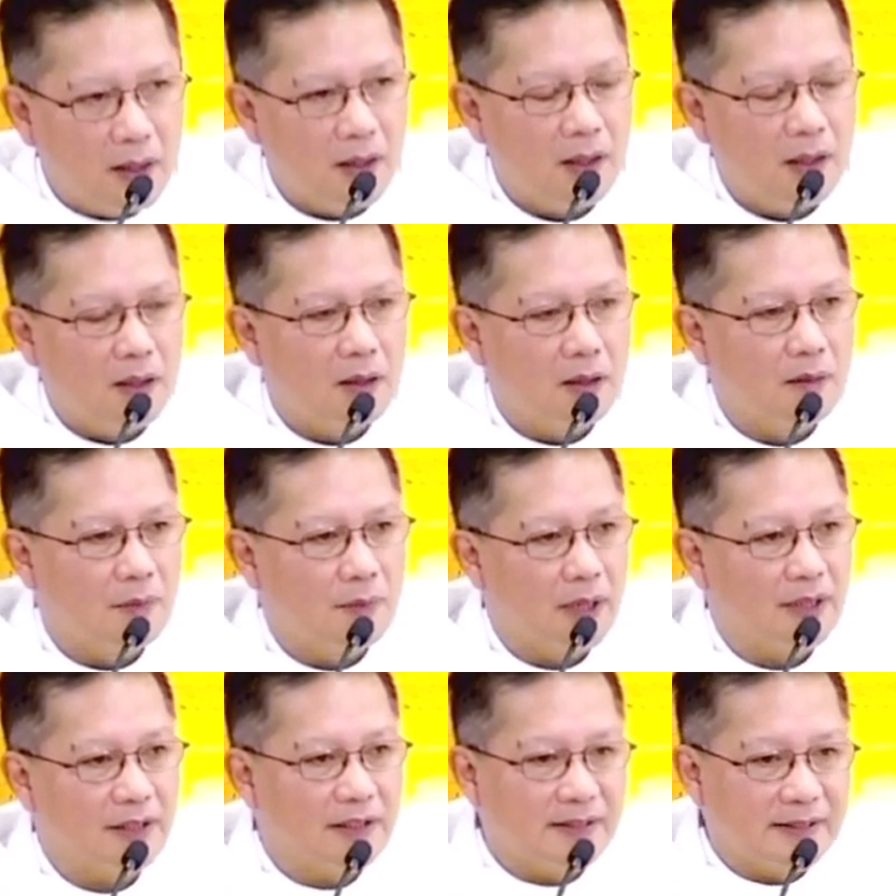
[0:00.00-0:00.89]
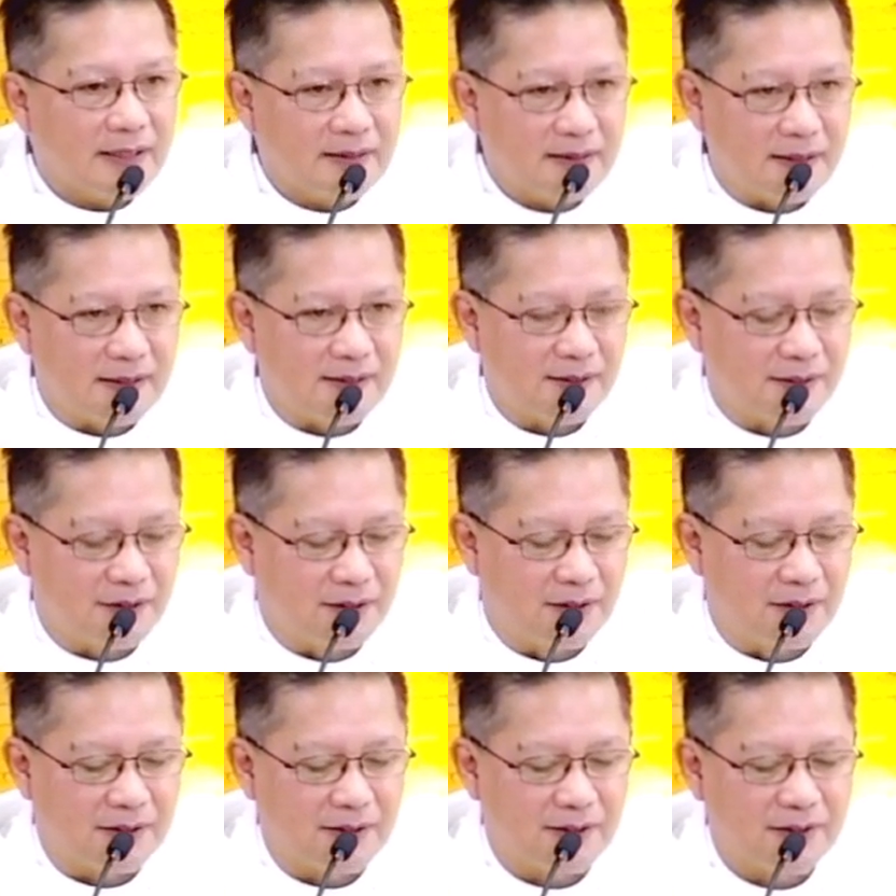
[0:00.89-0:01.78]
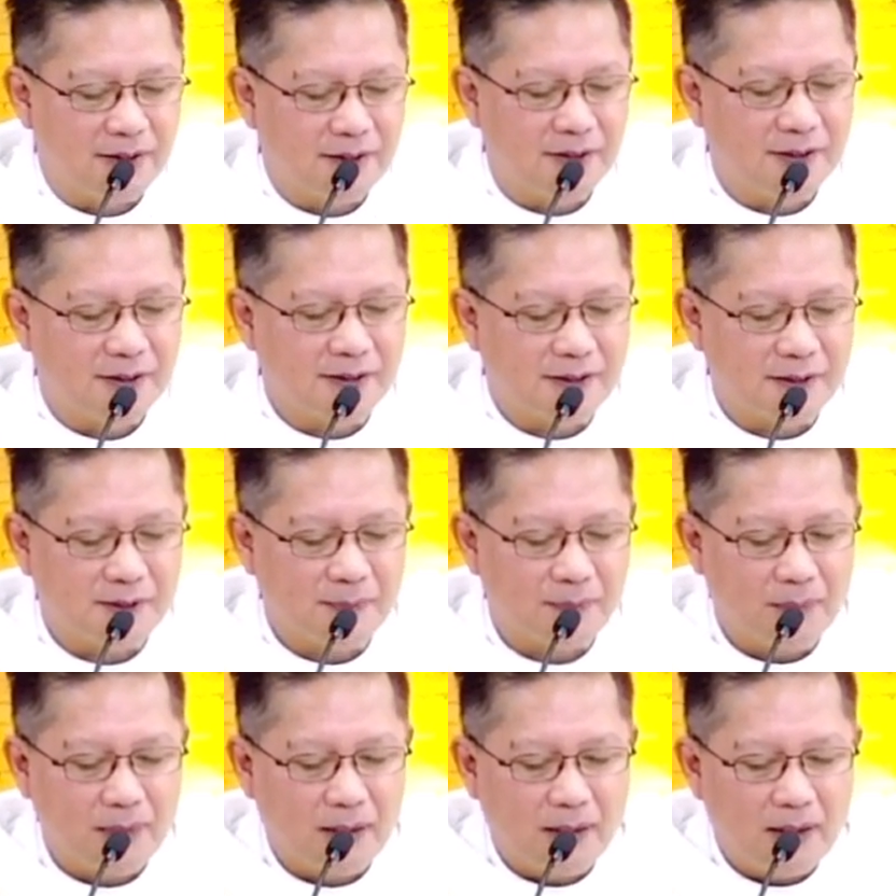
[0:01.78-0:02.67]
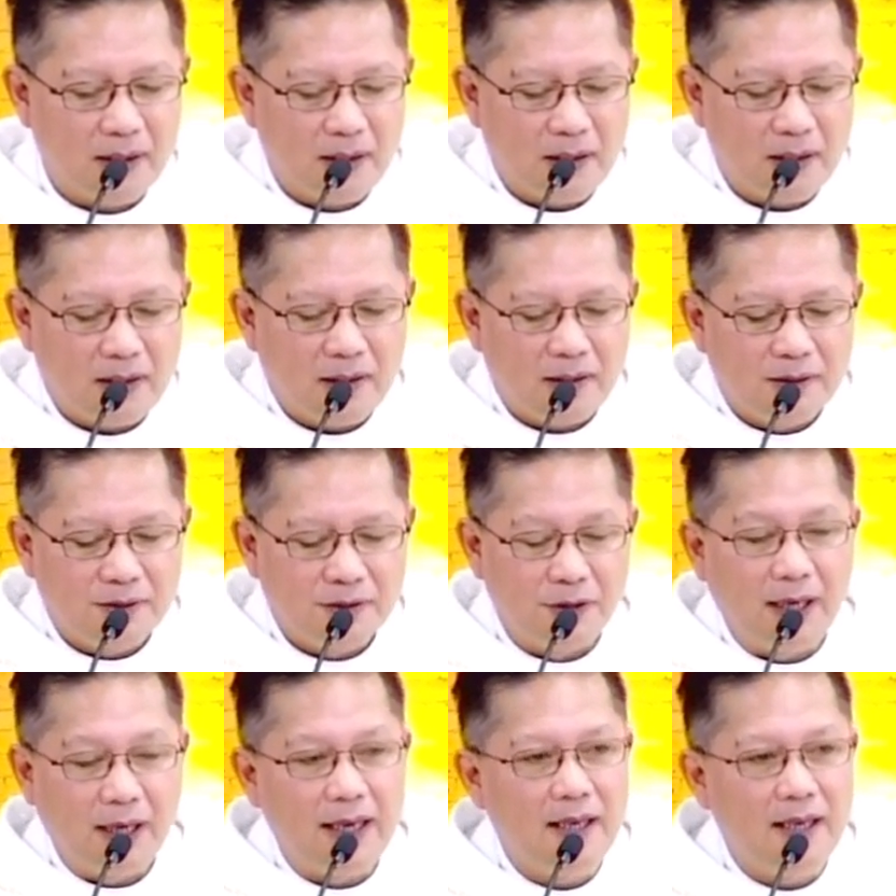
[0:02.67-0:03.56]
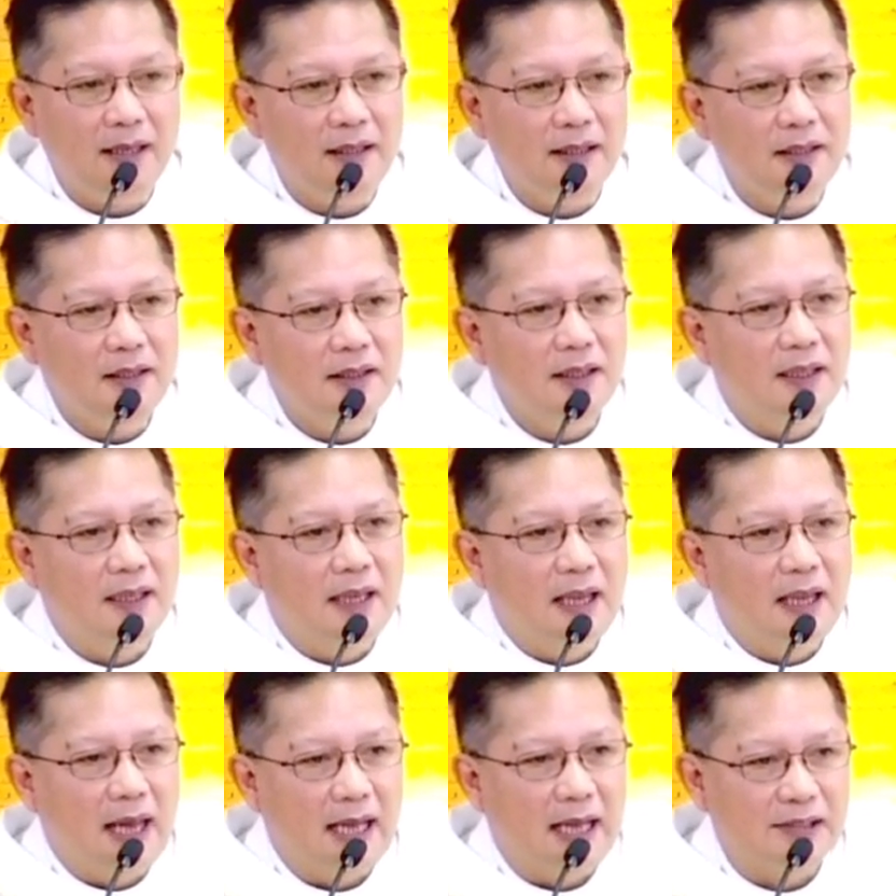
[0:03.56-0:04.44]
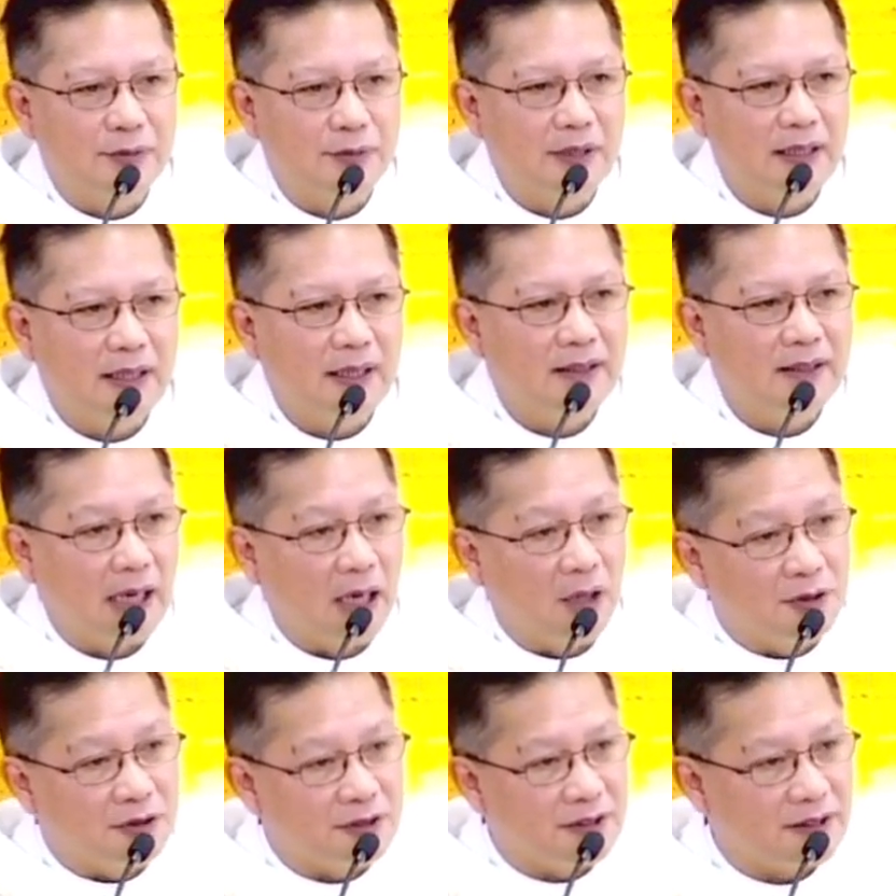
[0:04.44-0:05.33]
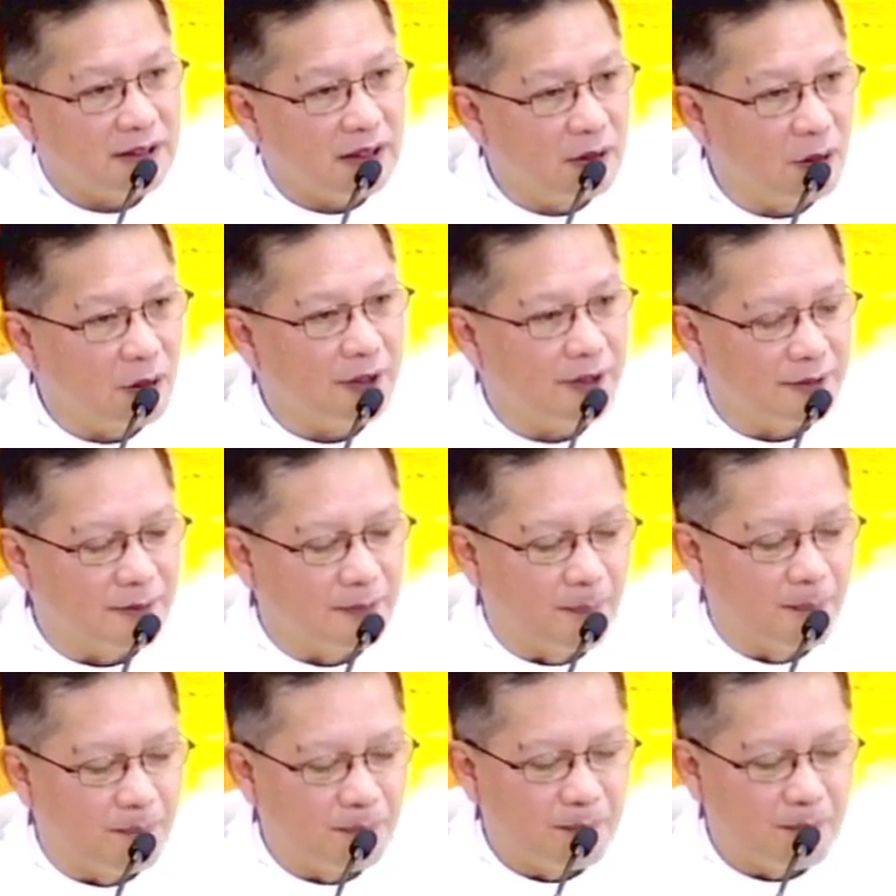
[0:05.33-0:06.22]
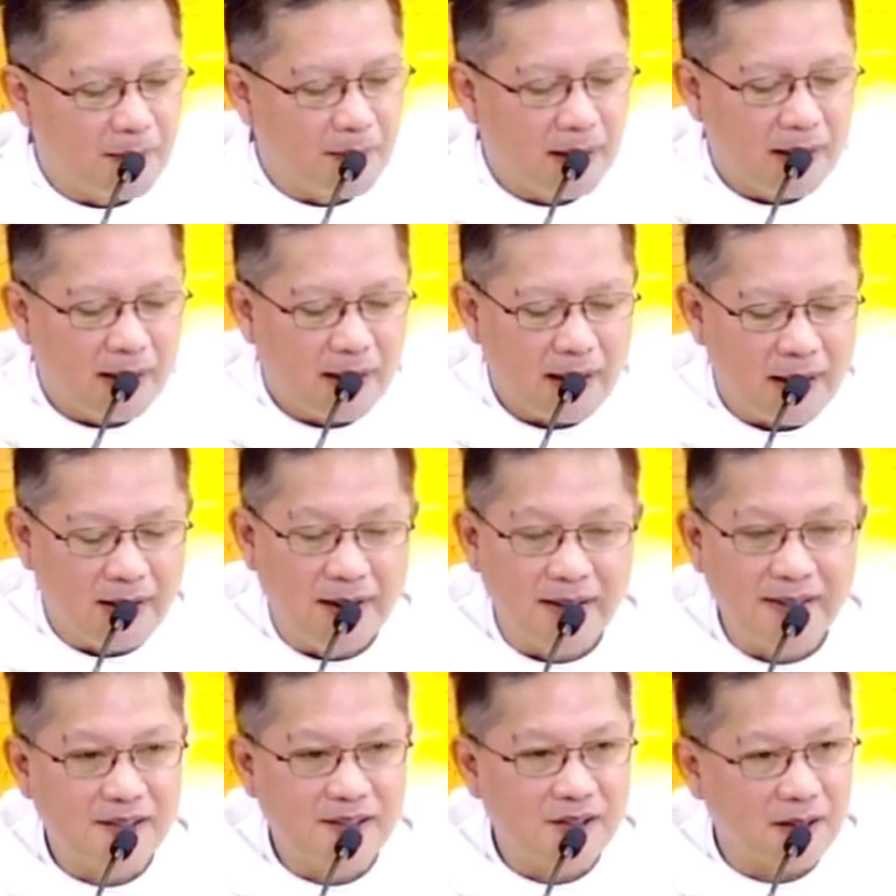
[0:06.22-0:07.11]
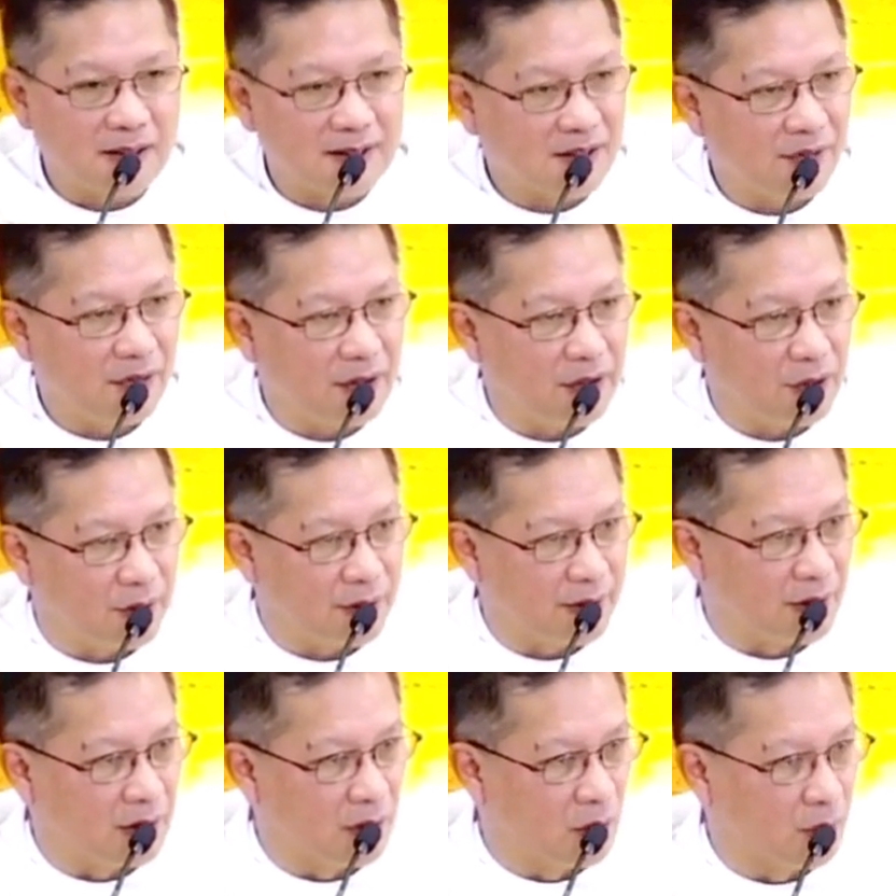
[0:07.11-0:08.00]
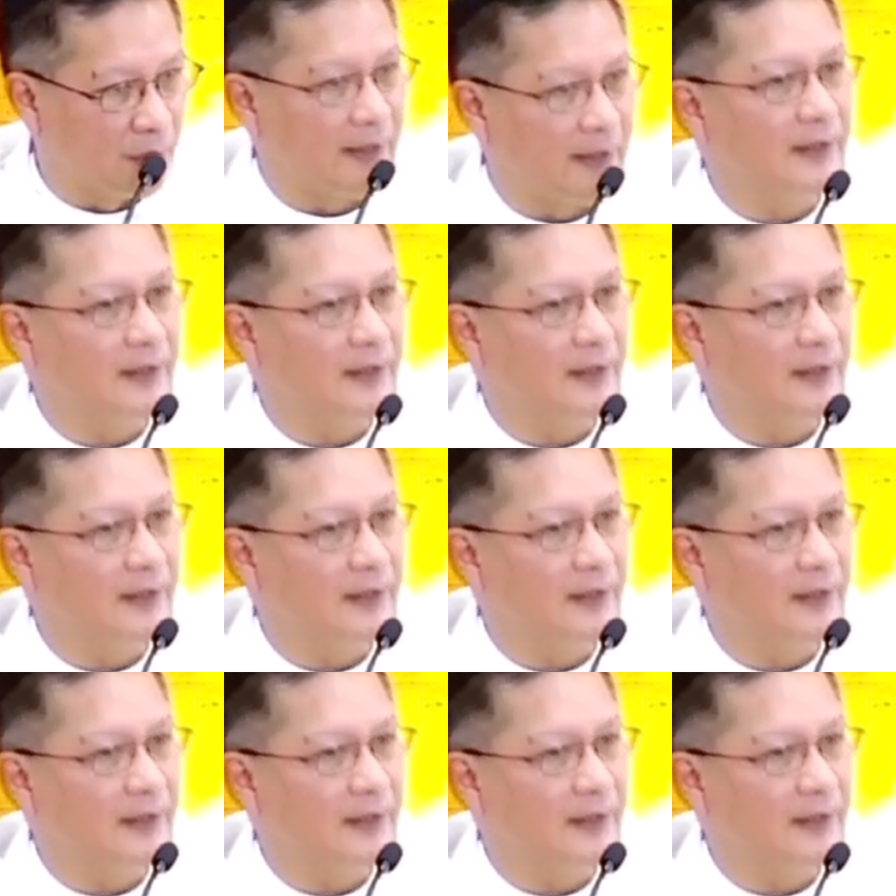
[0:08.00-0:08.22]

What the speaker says: Brothers and sisters, today as we encounter the Lord in his transfigured glory,